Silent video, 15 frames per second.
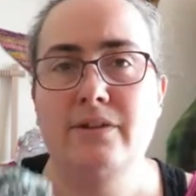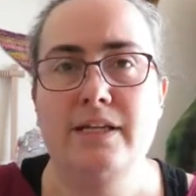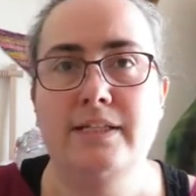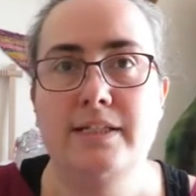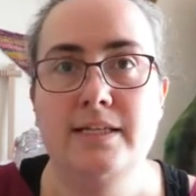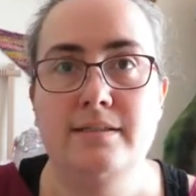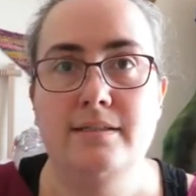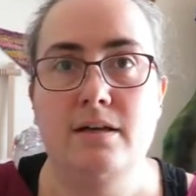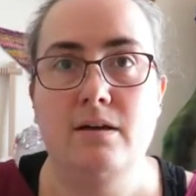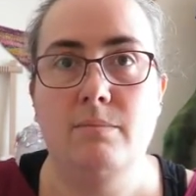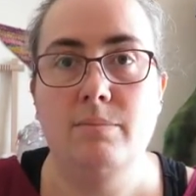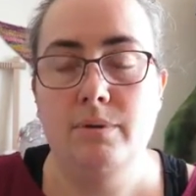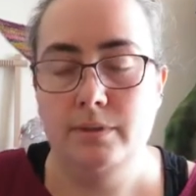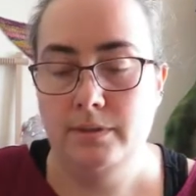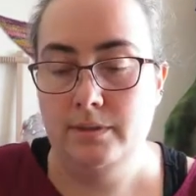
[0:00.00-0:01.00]
knit
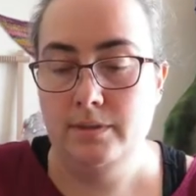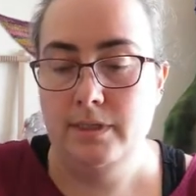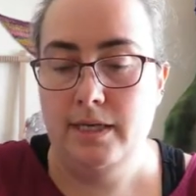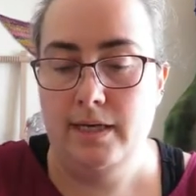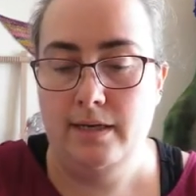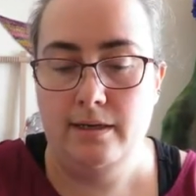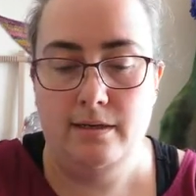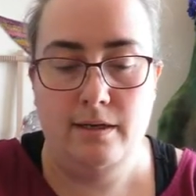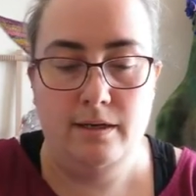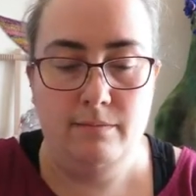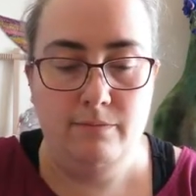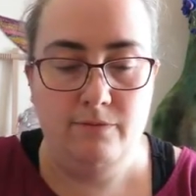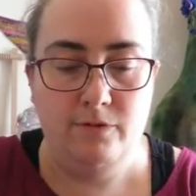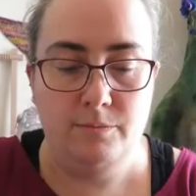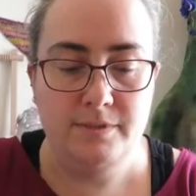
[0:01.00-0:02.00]
up
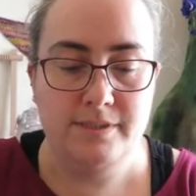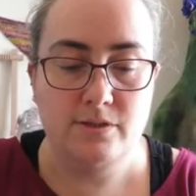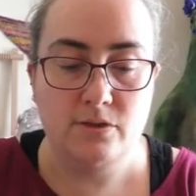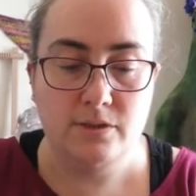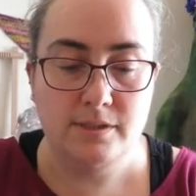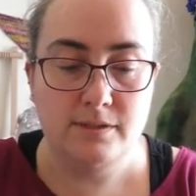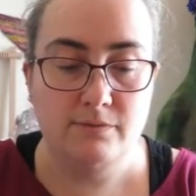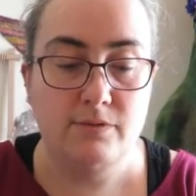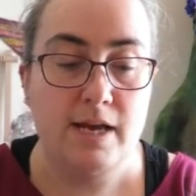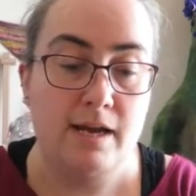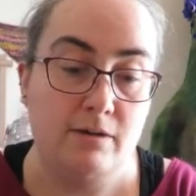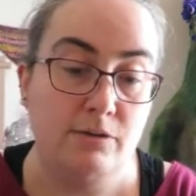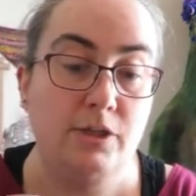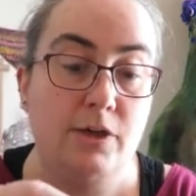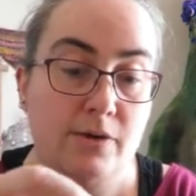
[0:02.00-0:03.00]
from a sock,
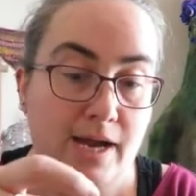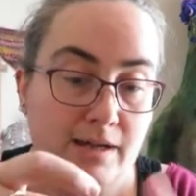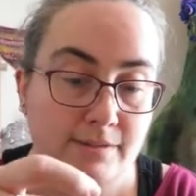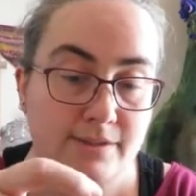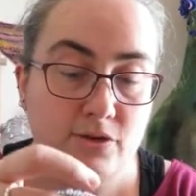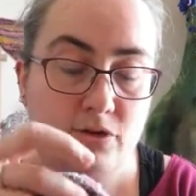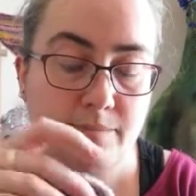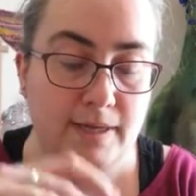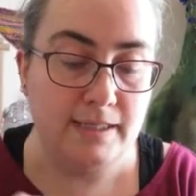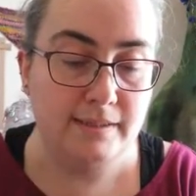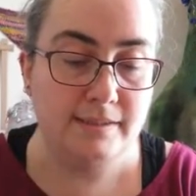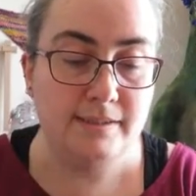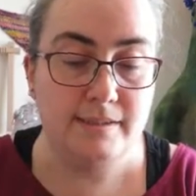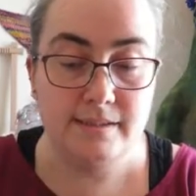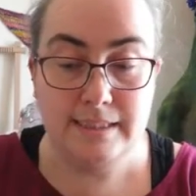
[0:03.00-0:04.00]
how sock
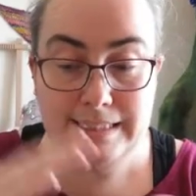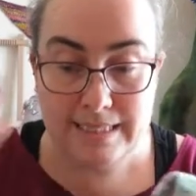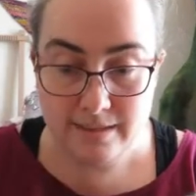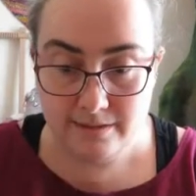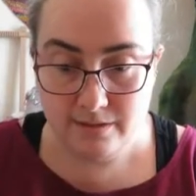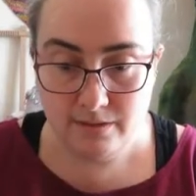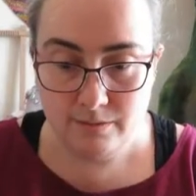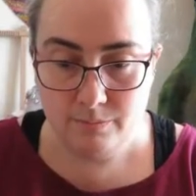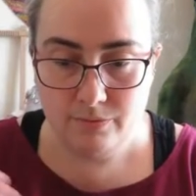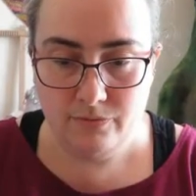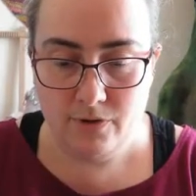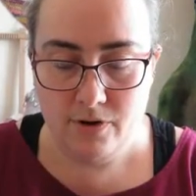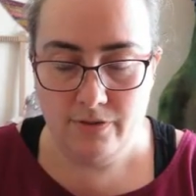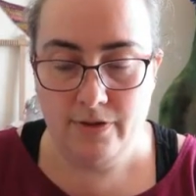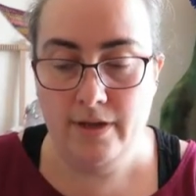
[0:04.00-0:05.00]
blanks knit up
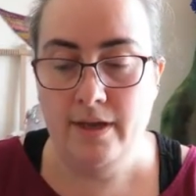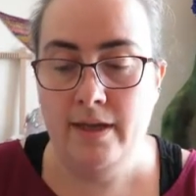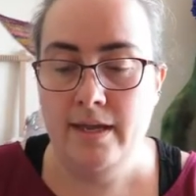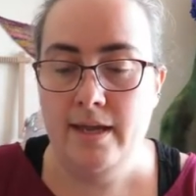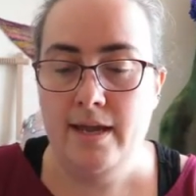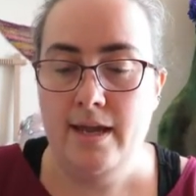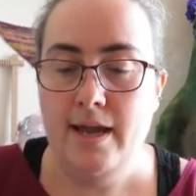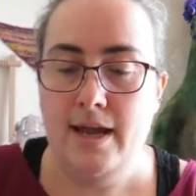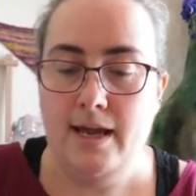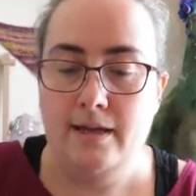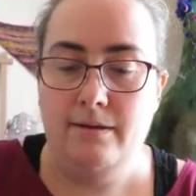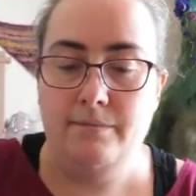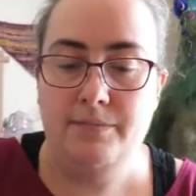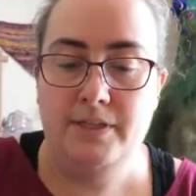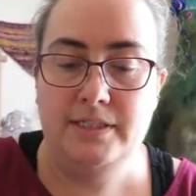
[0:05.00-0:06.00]
rather,
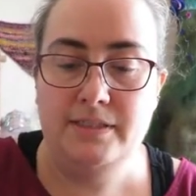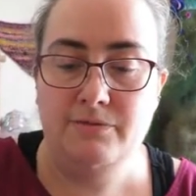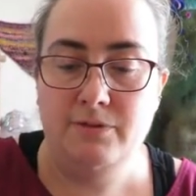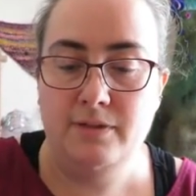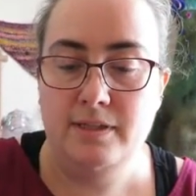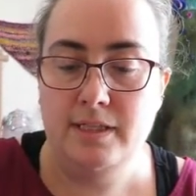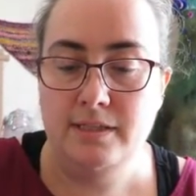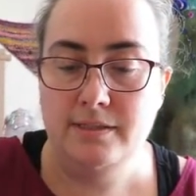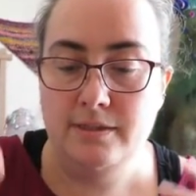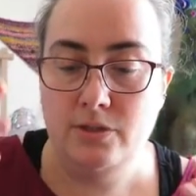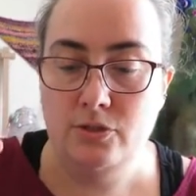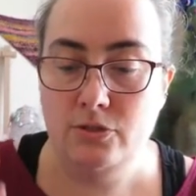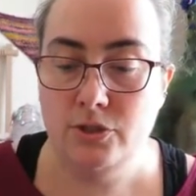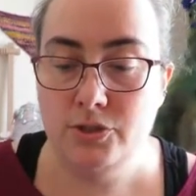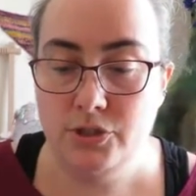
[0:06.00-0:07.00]
the different things that
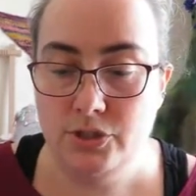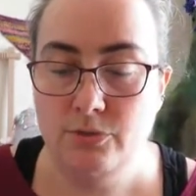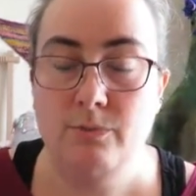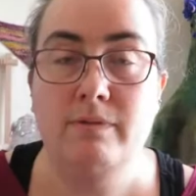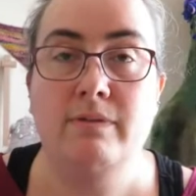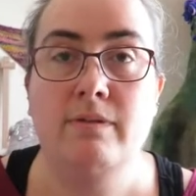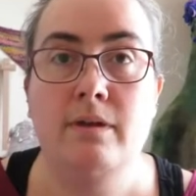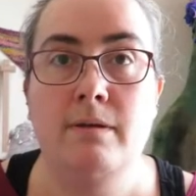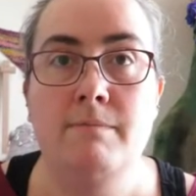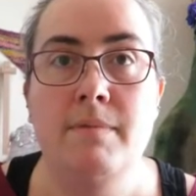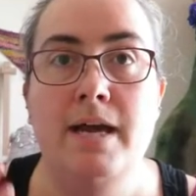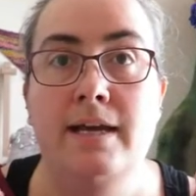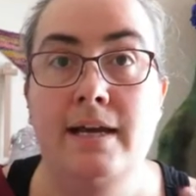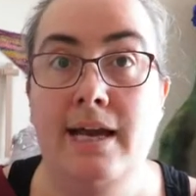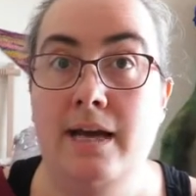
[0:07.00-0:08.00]
you can do with
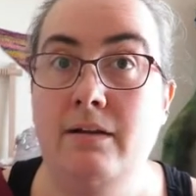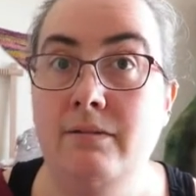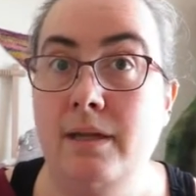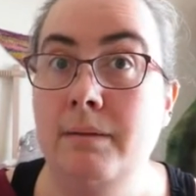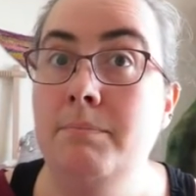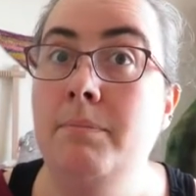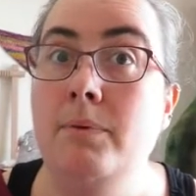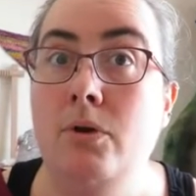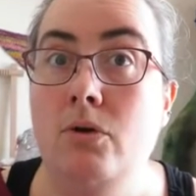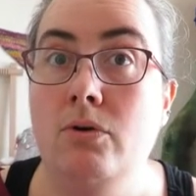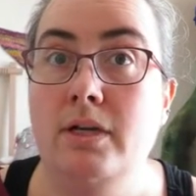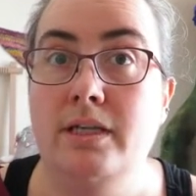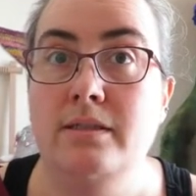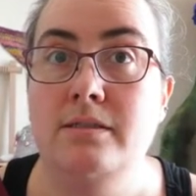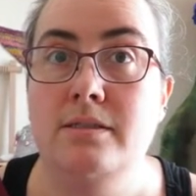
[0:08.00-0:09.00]
them and how they
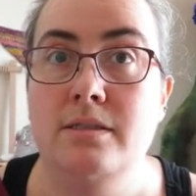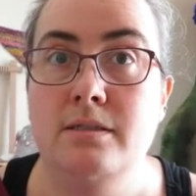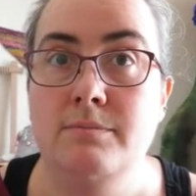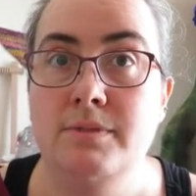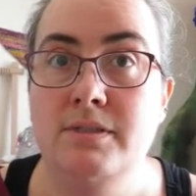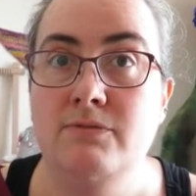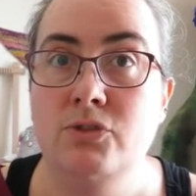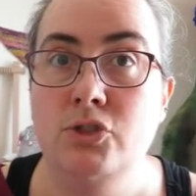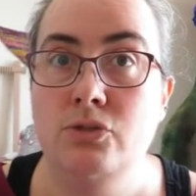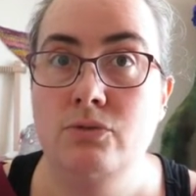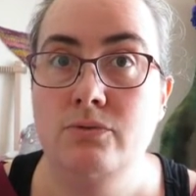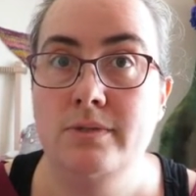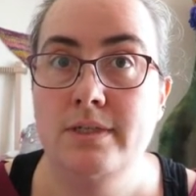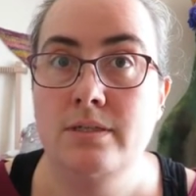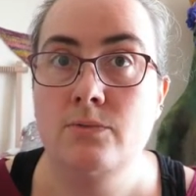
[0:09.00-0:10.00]
block in terms of
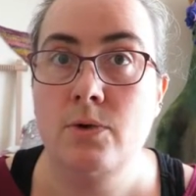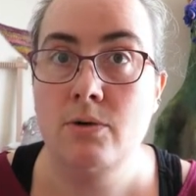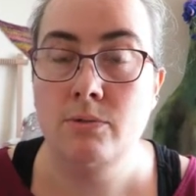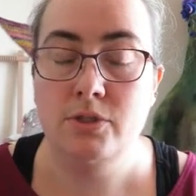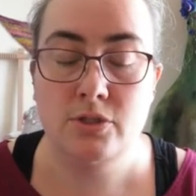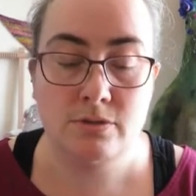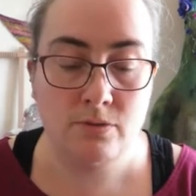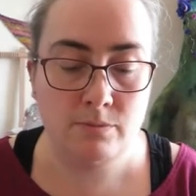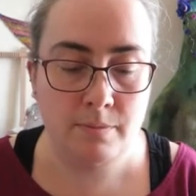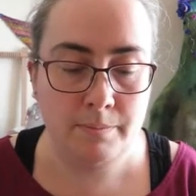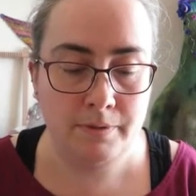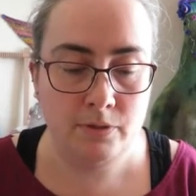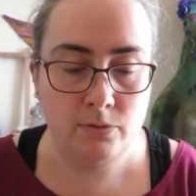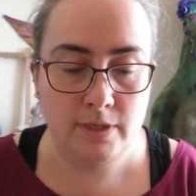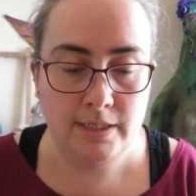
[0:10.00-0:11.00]
shawls as well, which I thought might
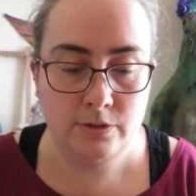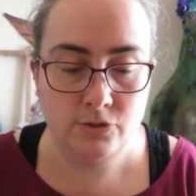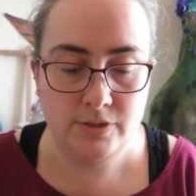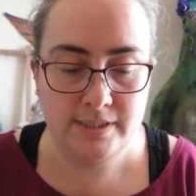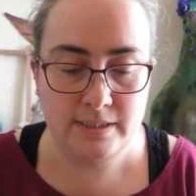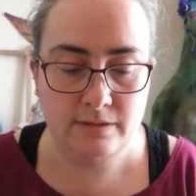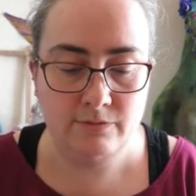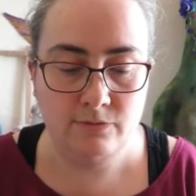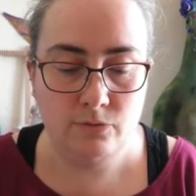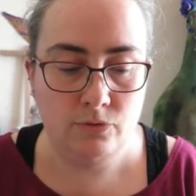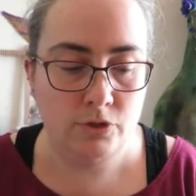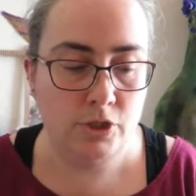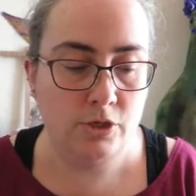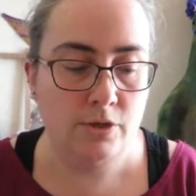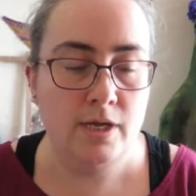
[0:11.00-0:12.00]
be quite interesting
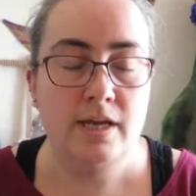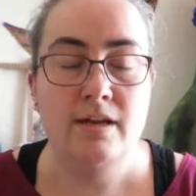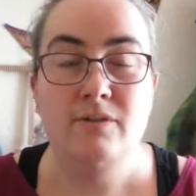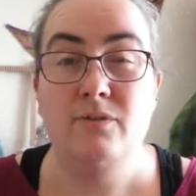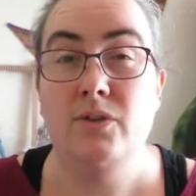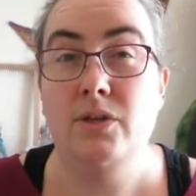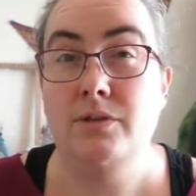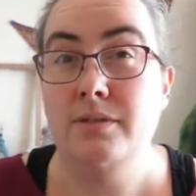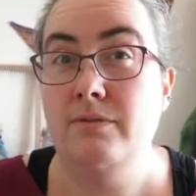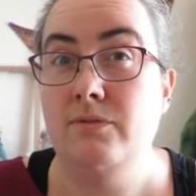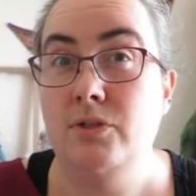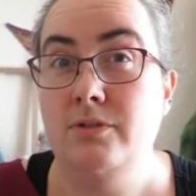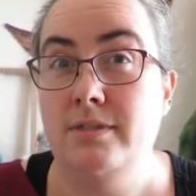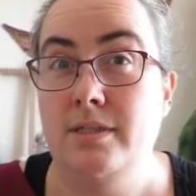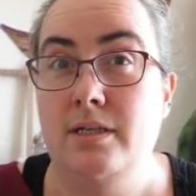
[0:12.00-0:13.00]
for you, for those of
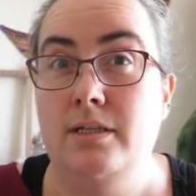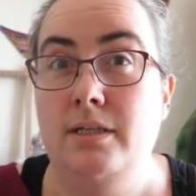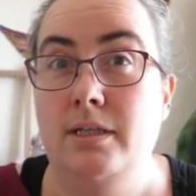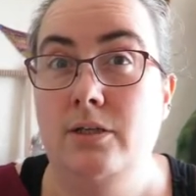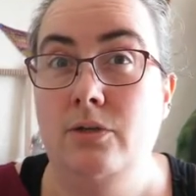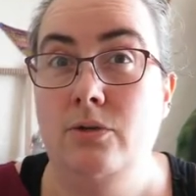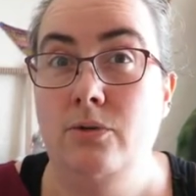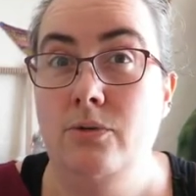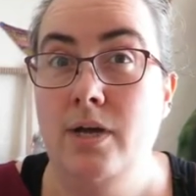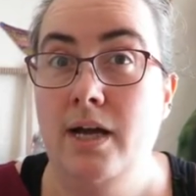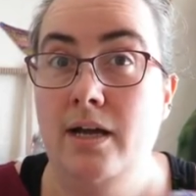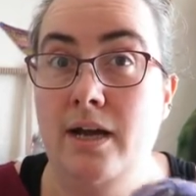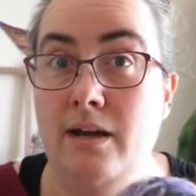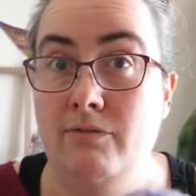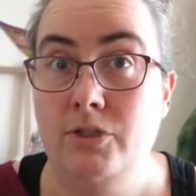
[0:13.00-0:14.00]
you certainly who
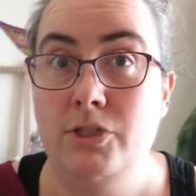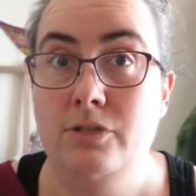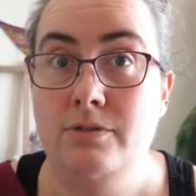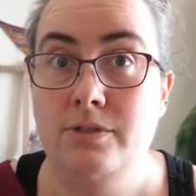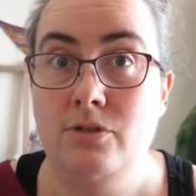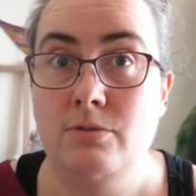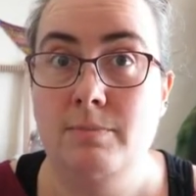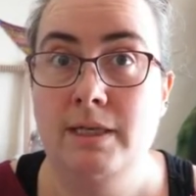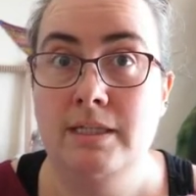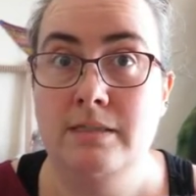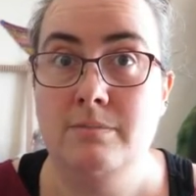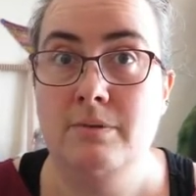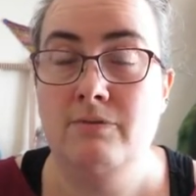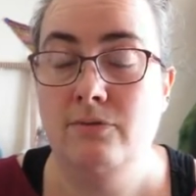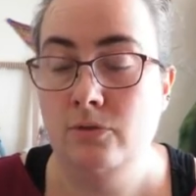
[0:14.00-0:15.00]
haven't used sock
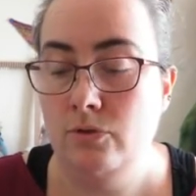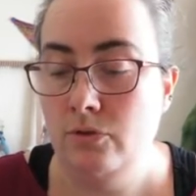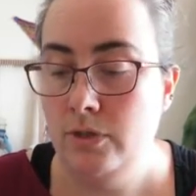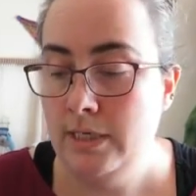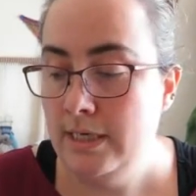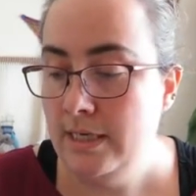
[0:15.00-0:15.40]
blanks before.